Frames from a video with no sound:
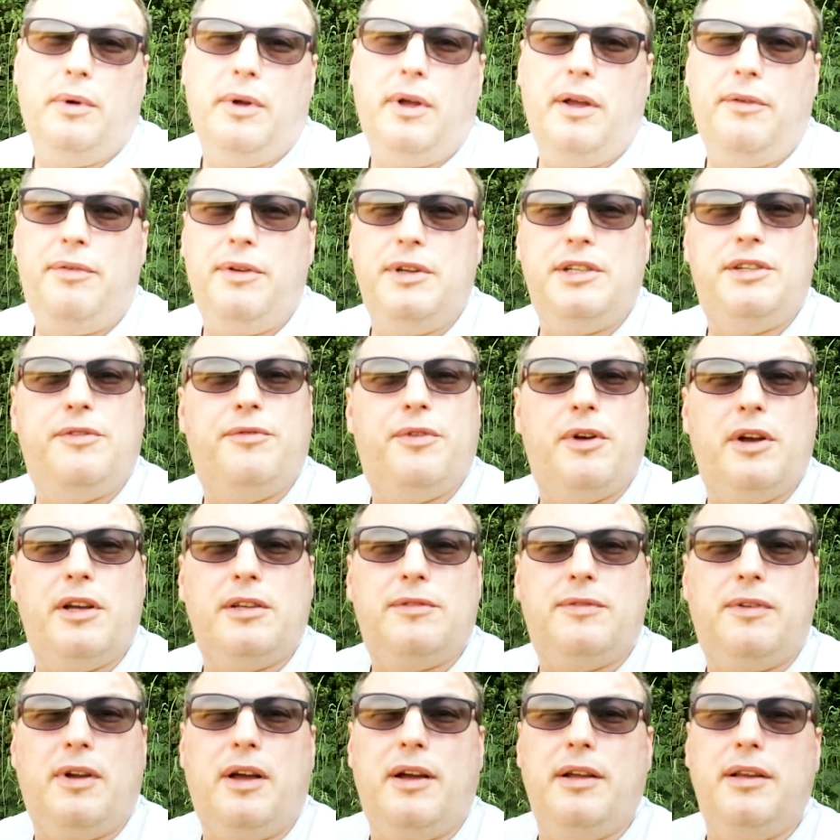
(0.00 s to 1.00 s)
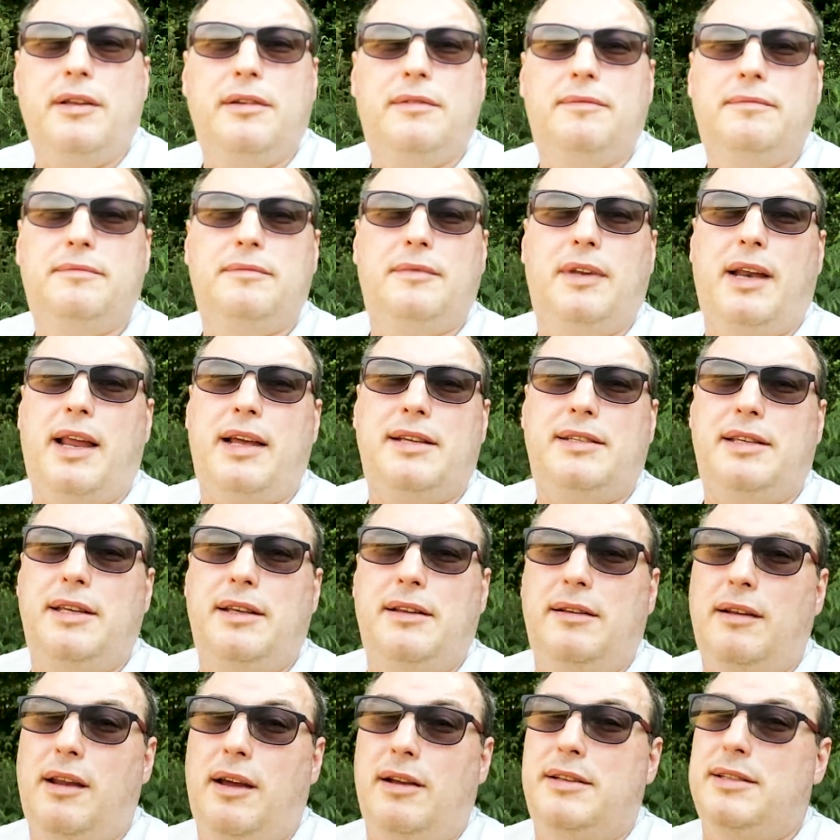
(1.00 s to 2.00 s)
If it's your first flight, last
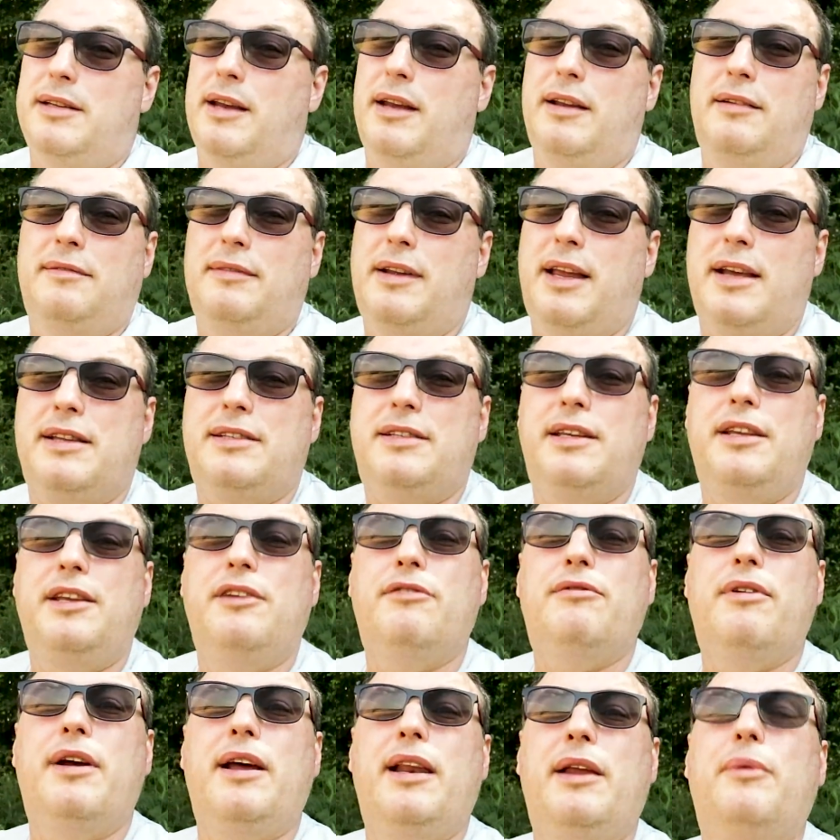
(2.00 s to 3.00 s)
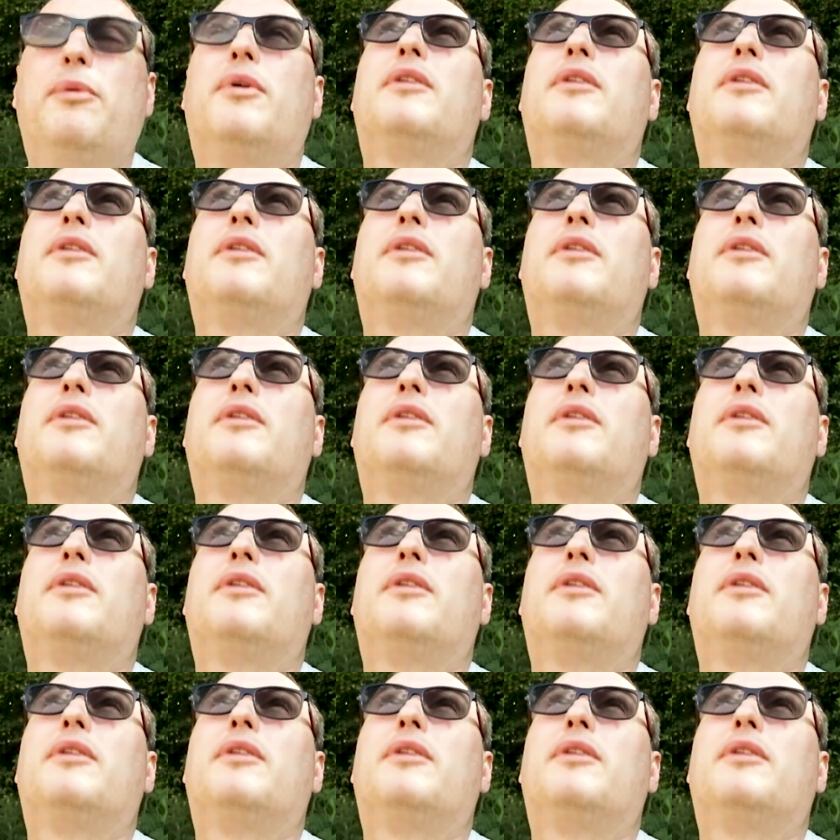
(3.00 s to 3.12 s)
thing you really